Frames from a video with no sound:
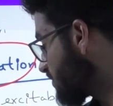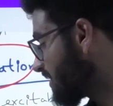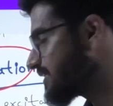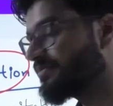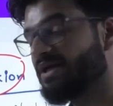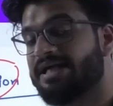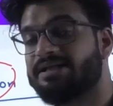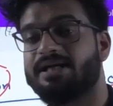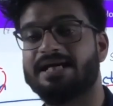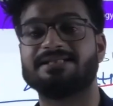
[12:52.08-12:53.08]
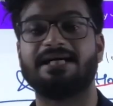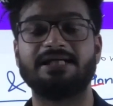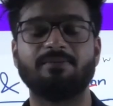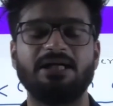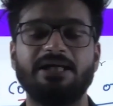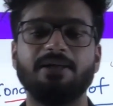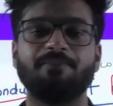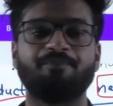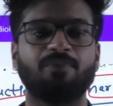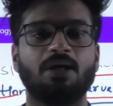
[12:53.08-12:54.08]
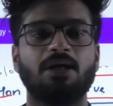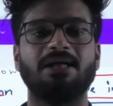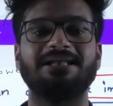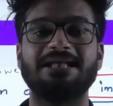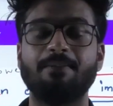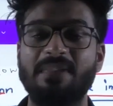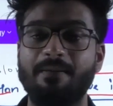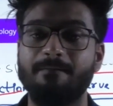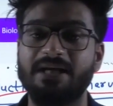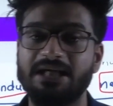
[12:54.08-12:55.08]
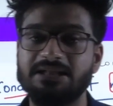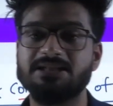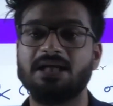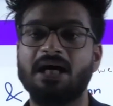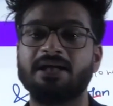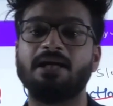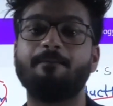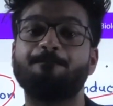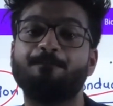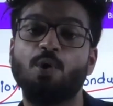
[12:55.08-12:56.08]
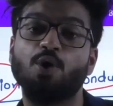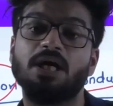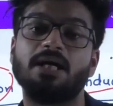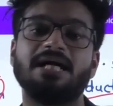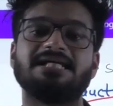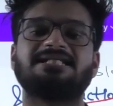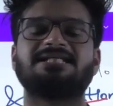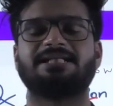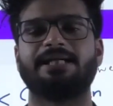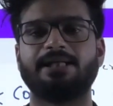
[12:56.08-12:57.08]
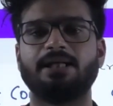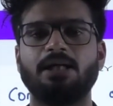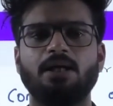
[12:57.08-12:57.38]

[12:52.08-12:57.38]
is the reason behind their excitability? Like their membranes are in a polarized state.